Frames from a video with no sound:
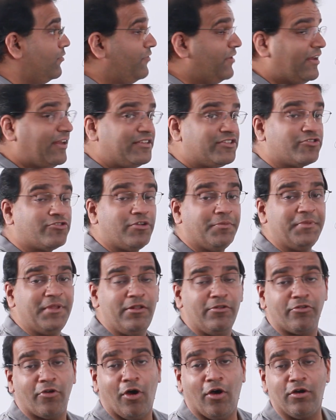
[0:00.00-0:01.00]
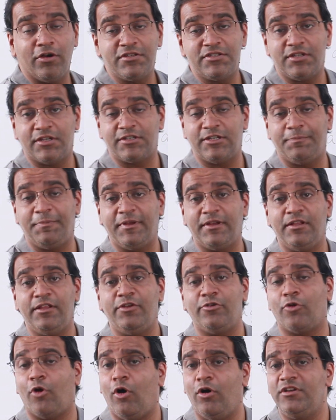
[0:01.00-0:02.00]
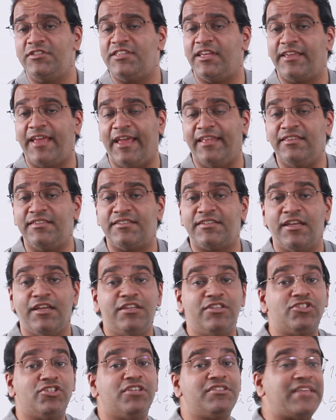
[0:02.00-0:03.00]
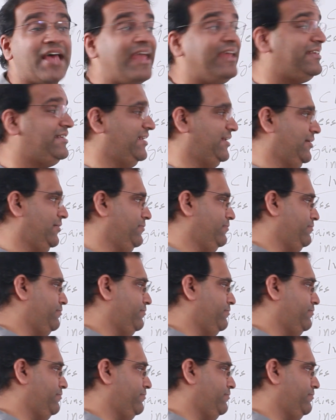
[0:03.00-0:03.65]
Whereas criminal wrongs are typically wrongs against society.